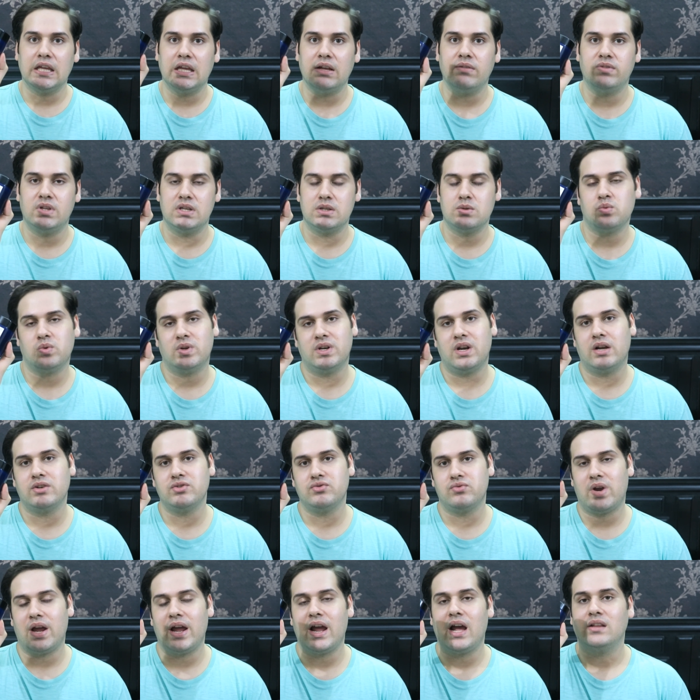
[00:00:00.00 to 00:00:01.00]
Give this one
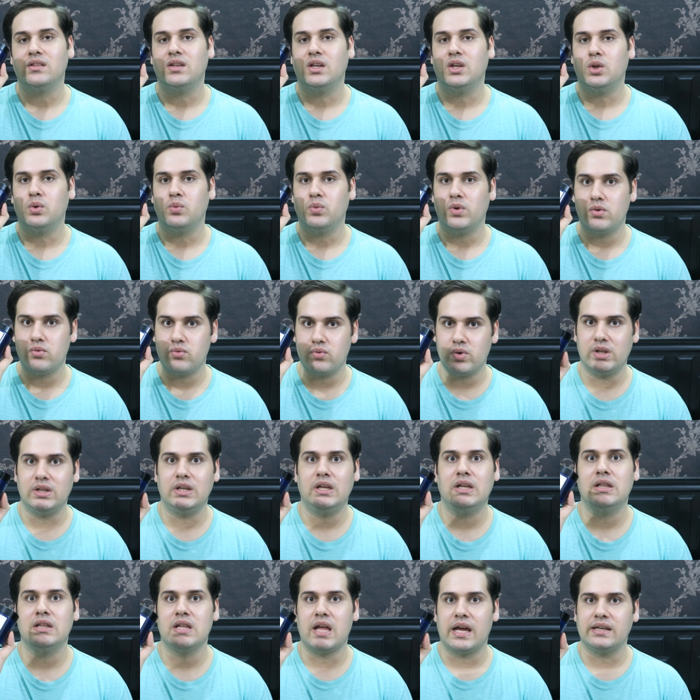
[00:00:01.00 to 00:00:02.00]
a try. I think you will
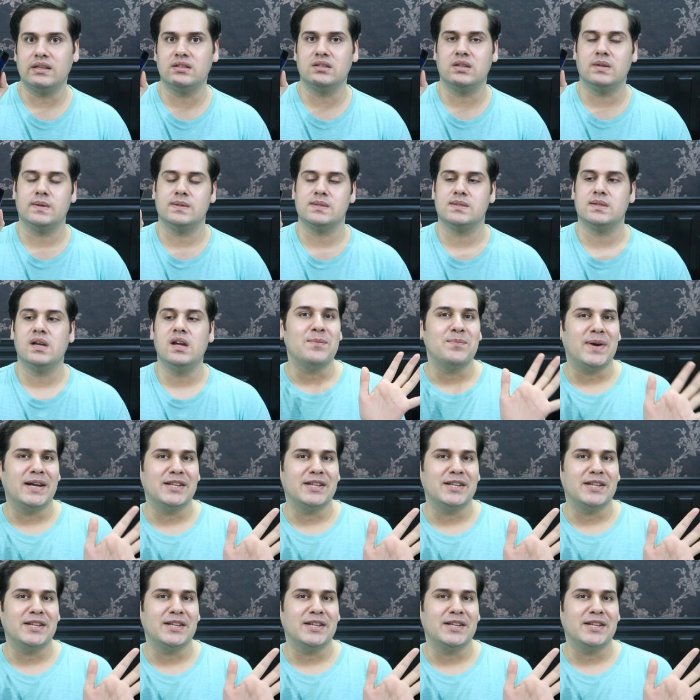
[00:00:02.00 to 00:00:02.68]
really like this.